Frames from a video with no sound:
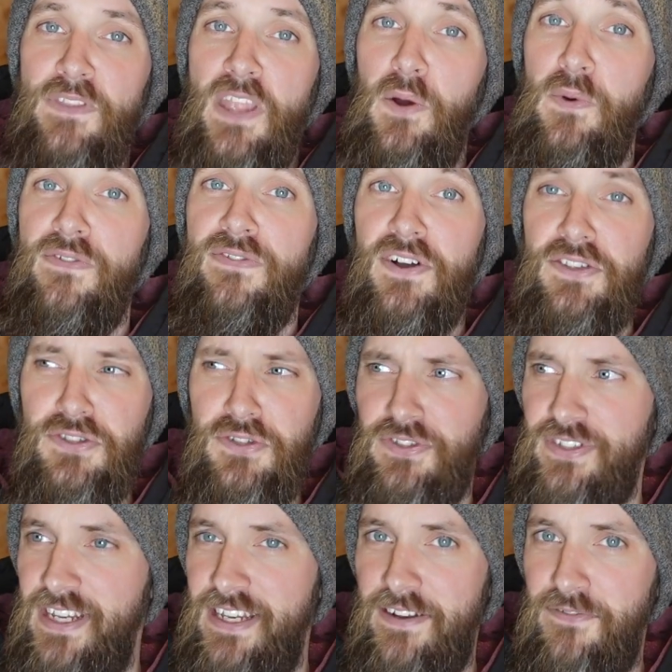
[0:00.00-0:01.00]
And we've also
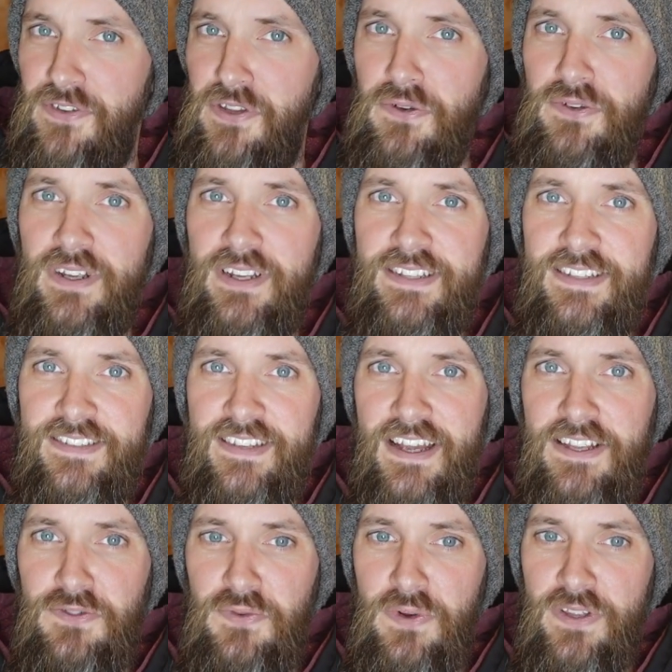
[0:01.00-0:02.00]
seen a few
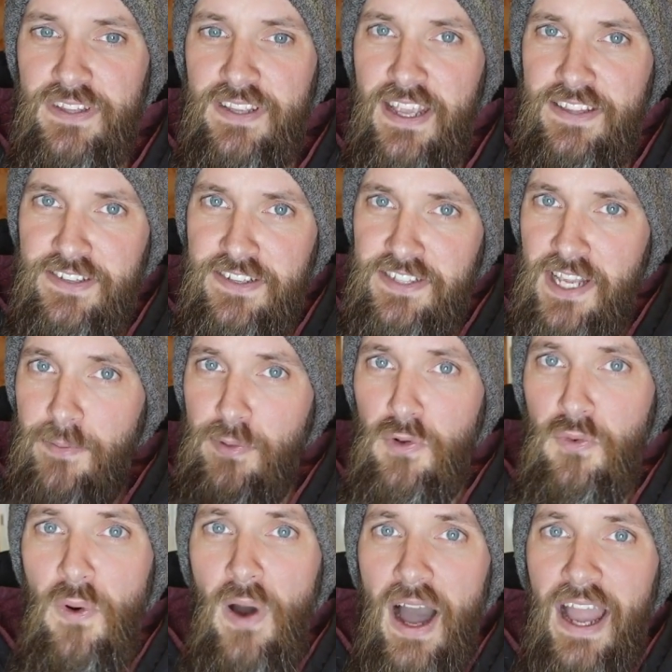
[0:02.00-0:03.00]
designs where it's a double
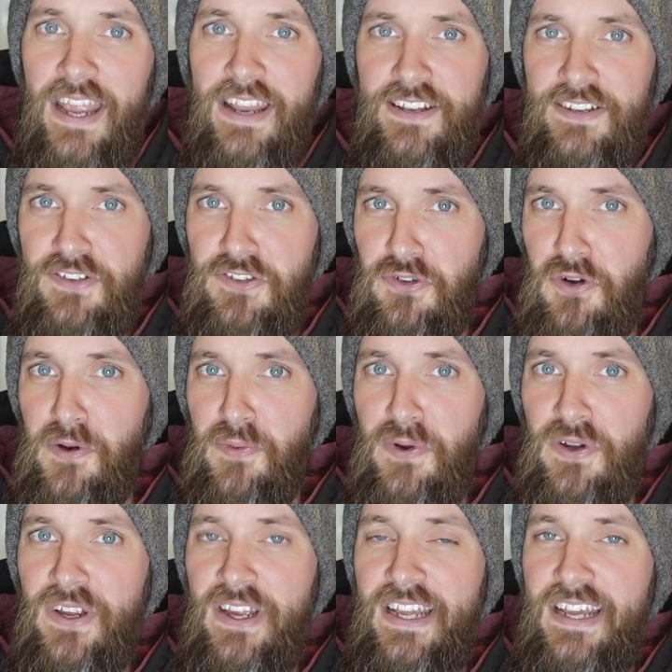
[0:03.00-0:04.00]
wide
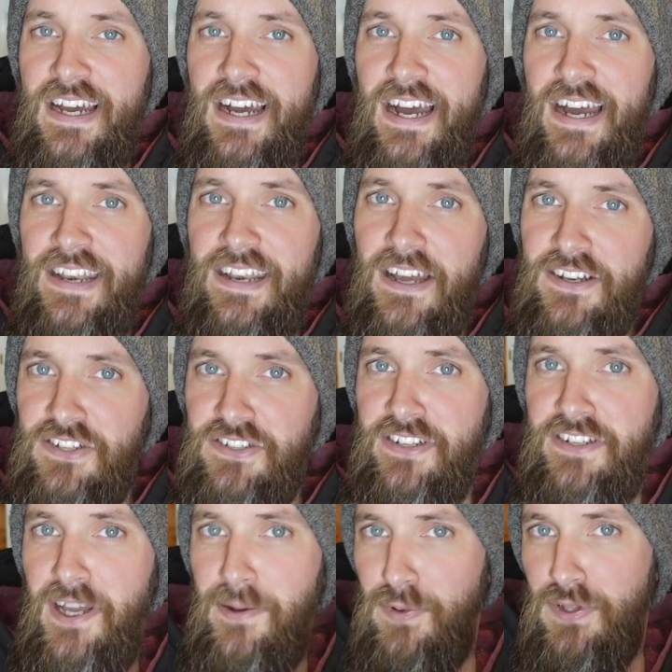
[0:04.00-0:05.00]
dormer. Uh, not just
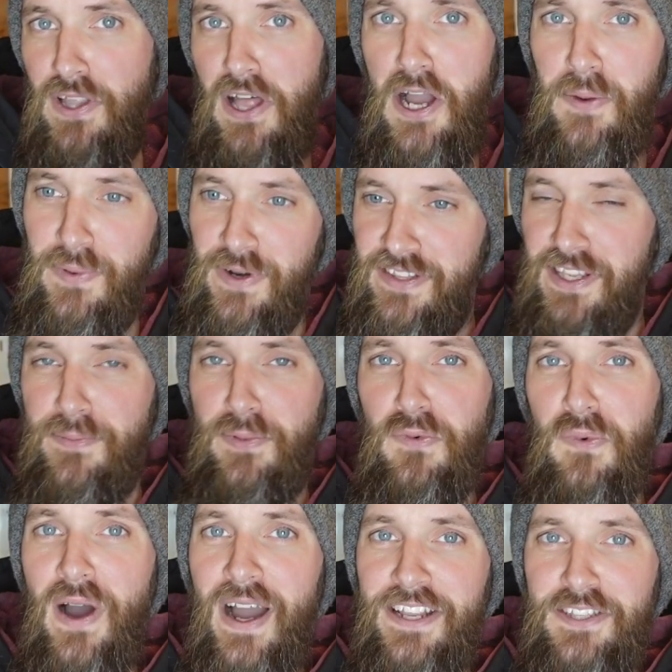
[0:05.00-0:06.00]
a double long, but a double
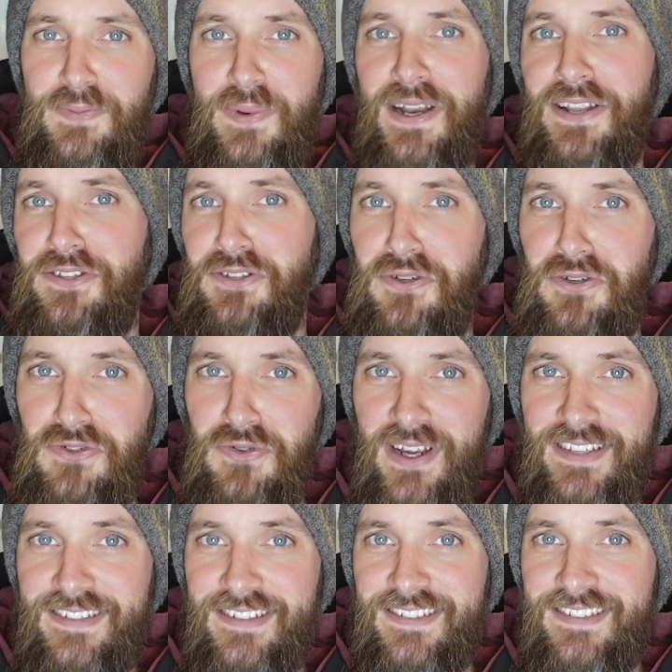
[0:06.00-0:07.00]
wide spanning two
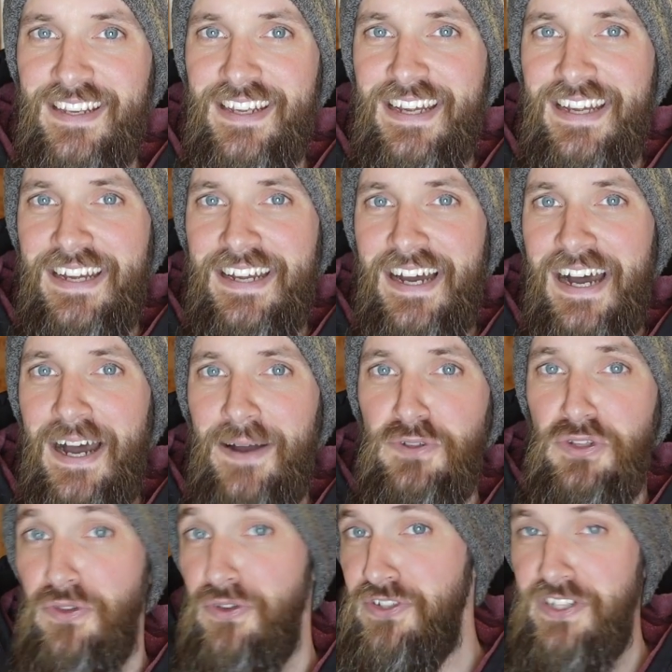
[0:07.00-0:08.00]
trusses. Um,
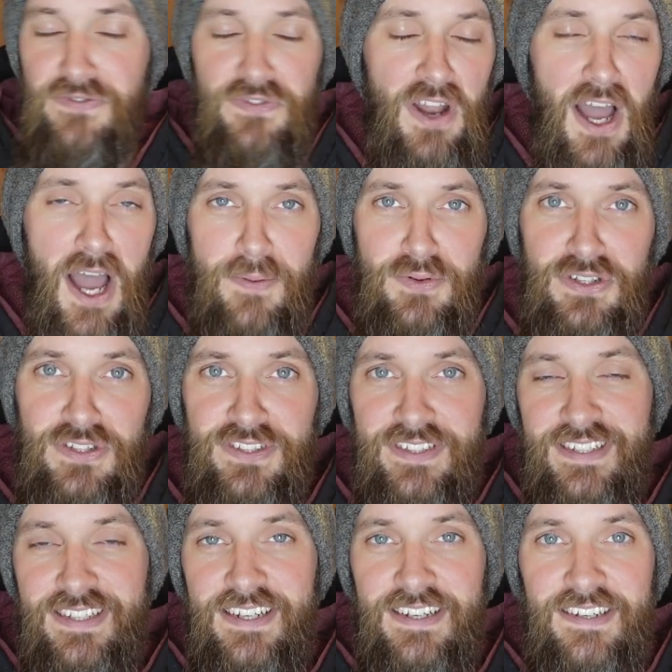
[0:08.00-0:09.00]
so there's different options
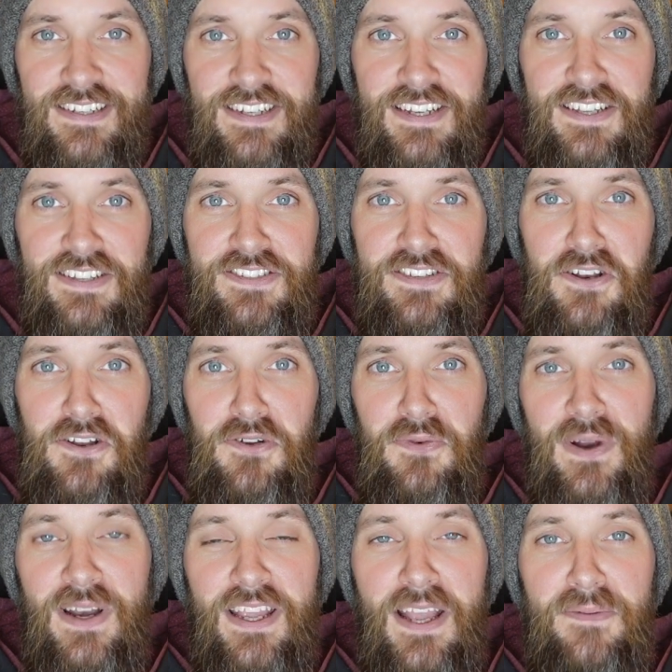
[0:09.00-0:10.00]
to, to consider
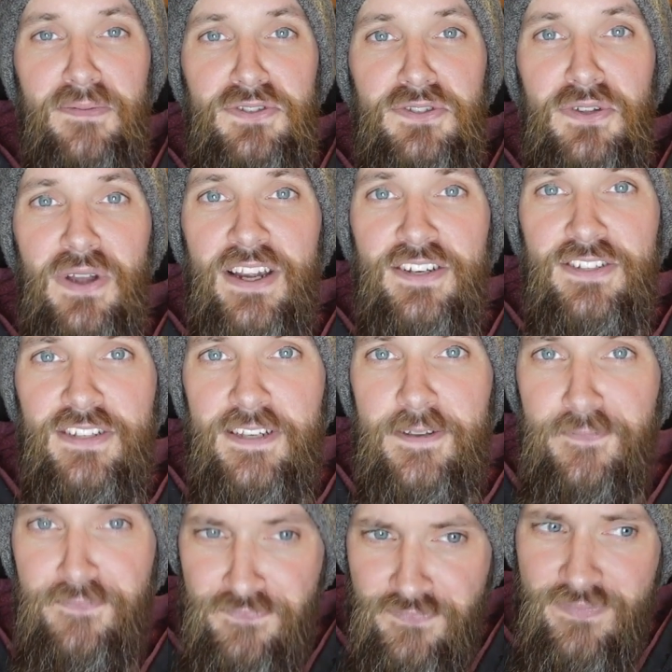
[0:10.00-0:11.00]
when it comes to actually
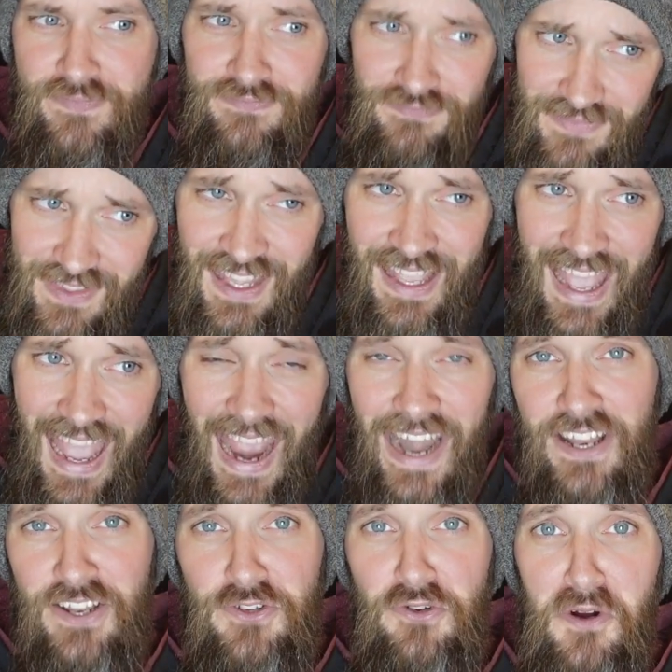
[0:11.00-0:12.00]

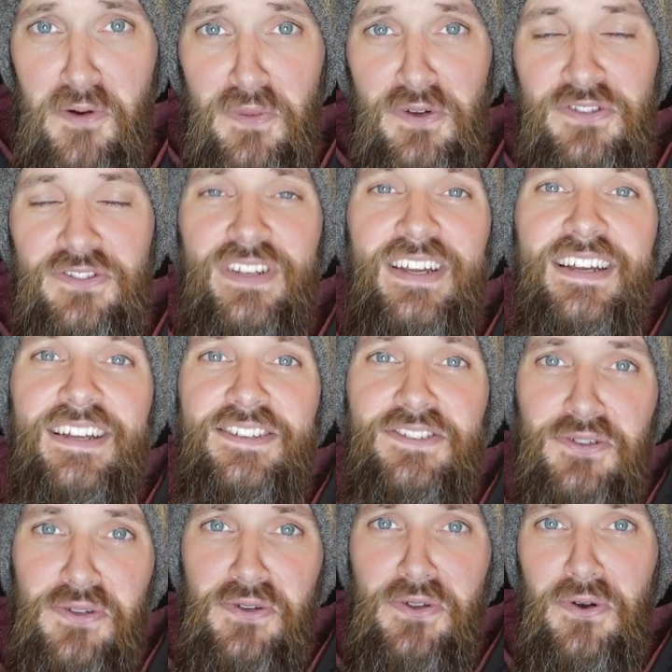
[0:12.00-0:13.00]
adding dormers
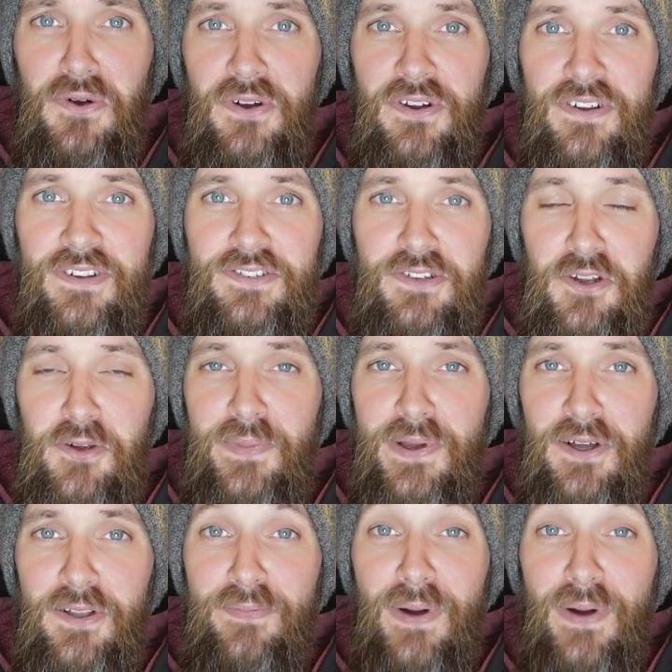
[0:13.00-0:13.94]
to your to your build.